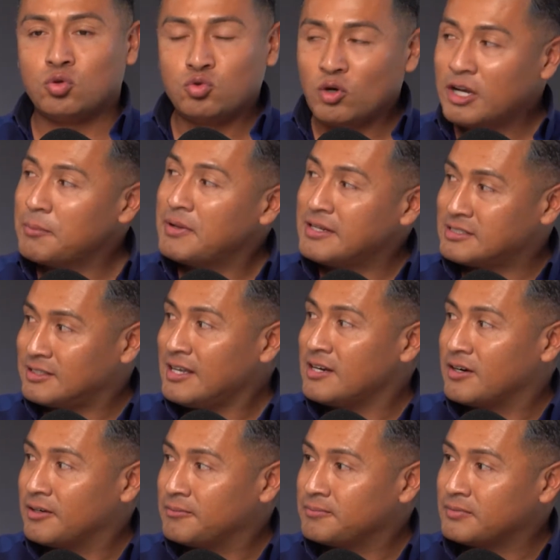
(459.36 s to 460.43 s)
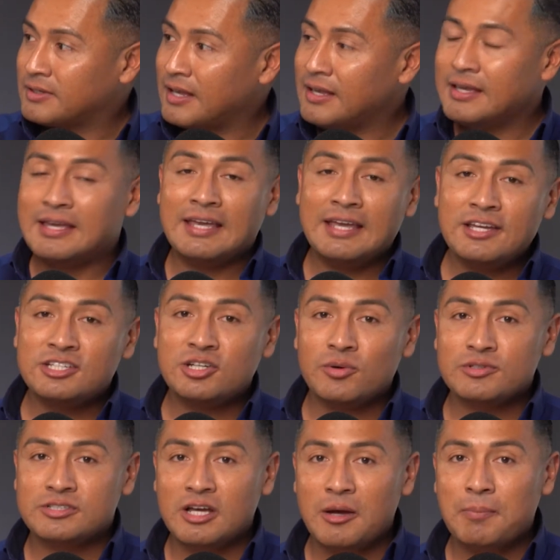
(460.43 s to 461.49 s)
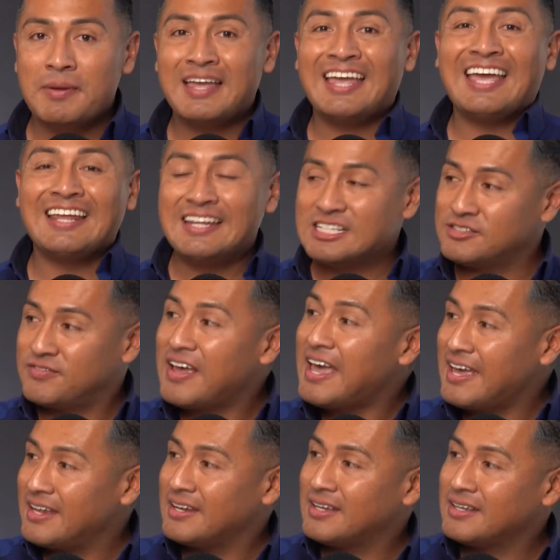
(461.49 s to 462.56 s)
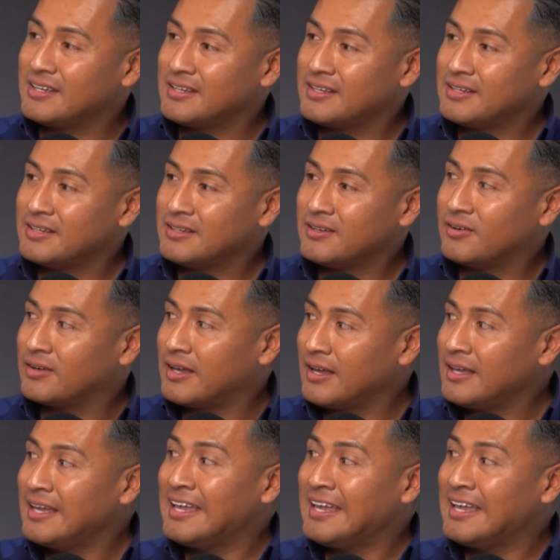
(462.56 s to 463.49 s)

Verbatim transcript: 20 minutes later, okay, he shows up in his van, okay,